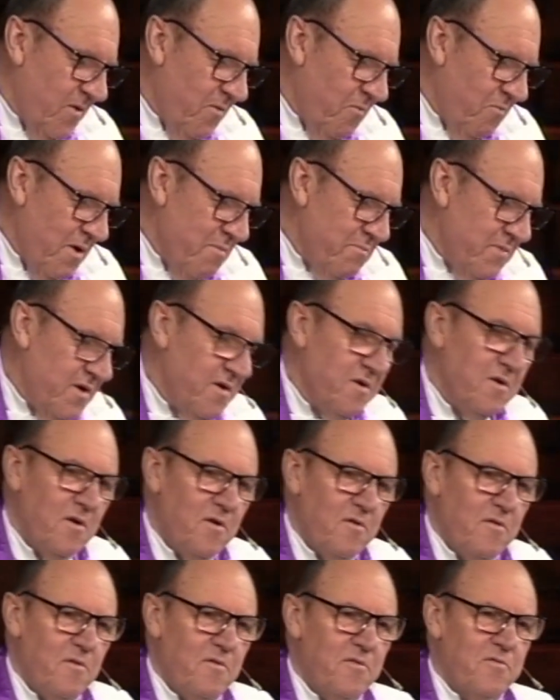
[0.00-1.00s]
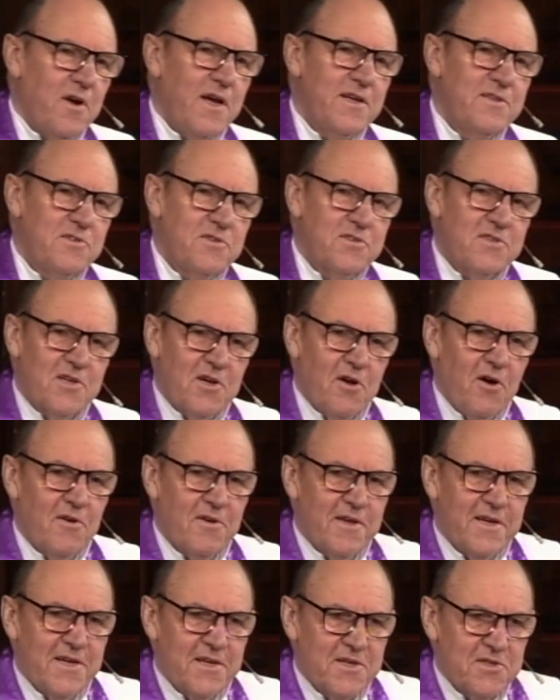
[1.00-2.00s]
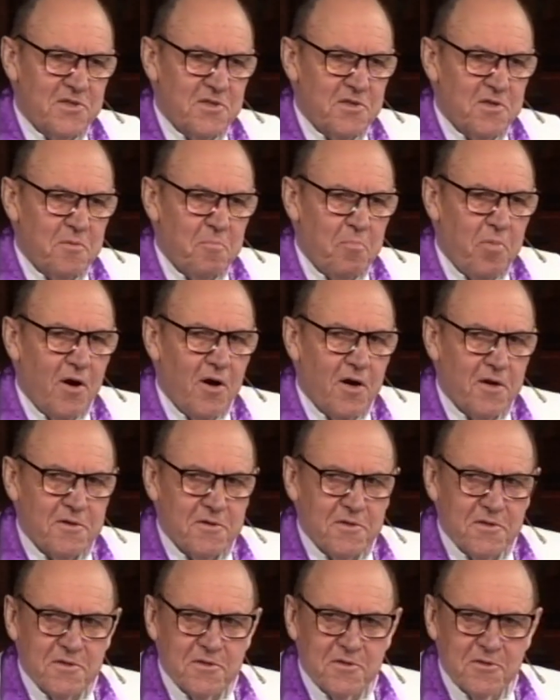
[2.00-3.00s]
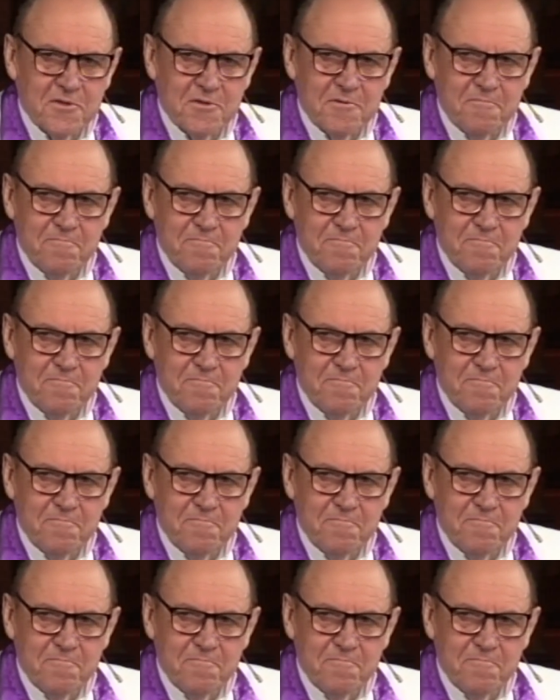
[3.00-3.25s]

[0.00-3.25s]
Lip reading: women friends, colleagues, and partners.